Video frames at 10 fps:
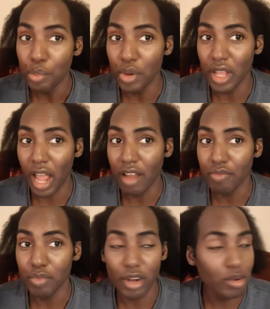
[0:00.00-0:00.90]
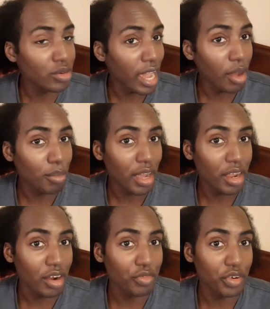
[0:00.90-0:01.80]
But I've blown out my
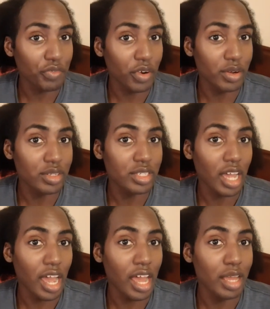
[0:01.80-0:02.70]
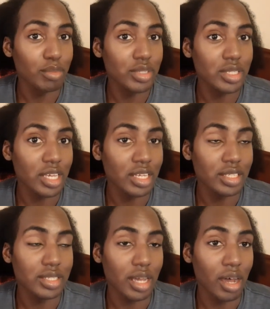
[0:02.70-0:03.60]
hair for the first time
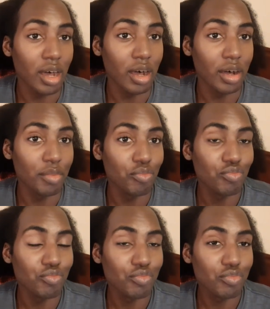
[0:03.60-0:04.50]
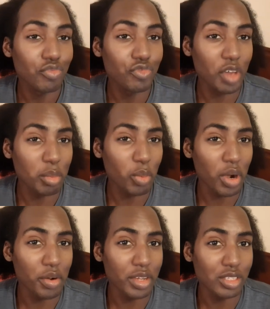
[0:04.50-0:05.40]
since
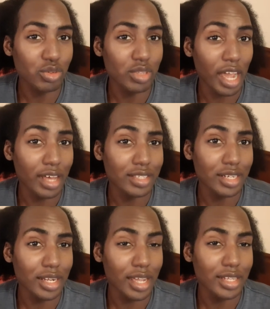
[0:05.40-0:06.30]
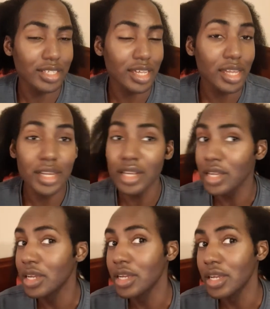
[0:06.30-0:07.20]
February of 2018.
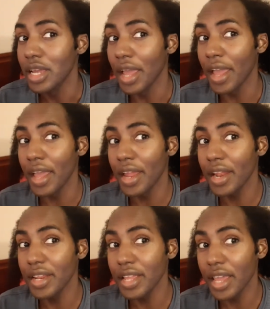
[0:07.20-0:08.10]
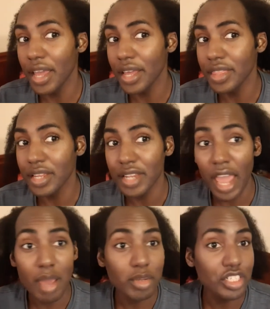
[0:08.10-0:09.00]
And yeah, the
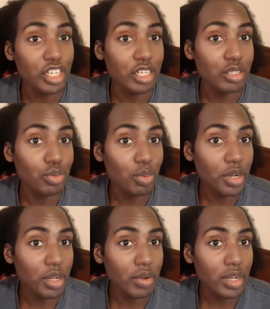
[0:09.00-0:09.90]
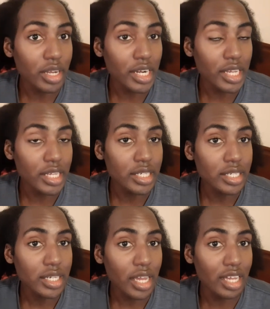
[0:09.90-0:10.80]
damage is real, honey.
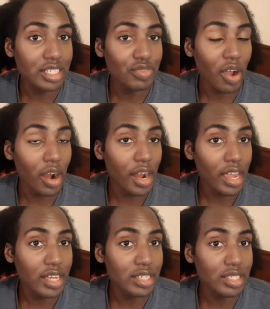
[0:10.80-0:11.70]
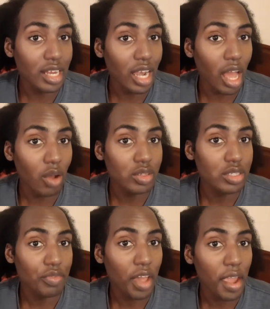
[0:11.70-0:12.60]
As far as the loss
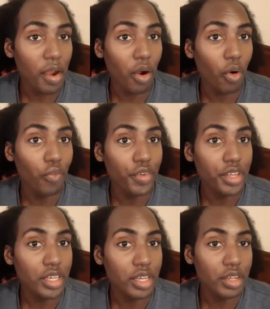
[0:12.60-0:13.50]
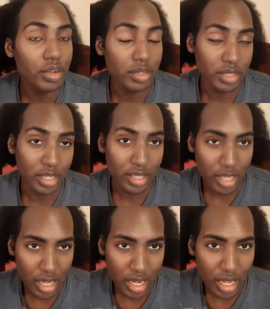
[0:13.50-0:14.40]
of hair over the years, the
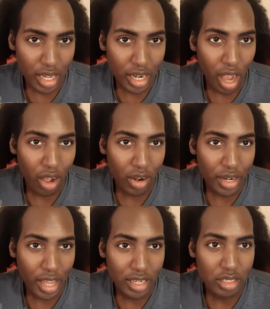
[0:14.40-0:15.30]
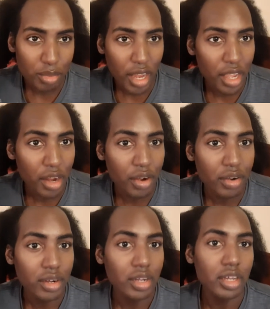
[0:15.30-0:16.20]
thinning and all of that to my hair.
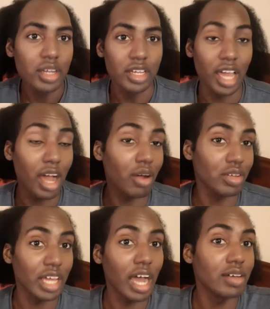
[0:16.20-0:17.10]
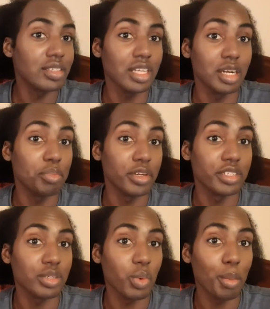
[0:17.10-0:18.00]
Y'all seen the
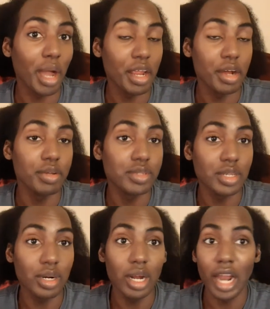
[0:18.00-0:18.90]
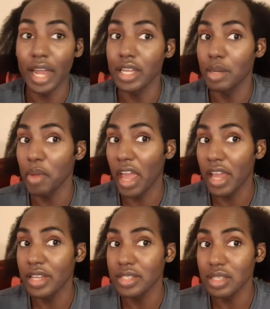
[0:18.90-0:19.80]
pictures of what my hair used to look like in the
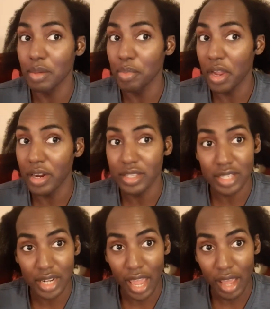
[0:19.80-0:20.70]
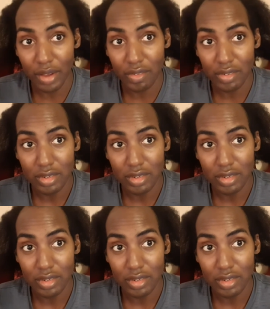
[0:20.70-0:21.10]
past compared to now.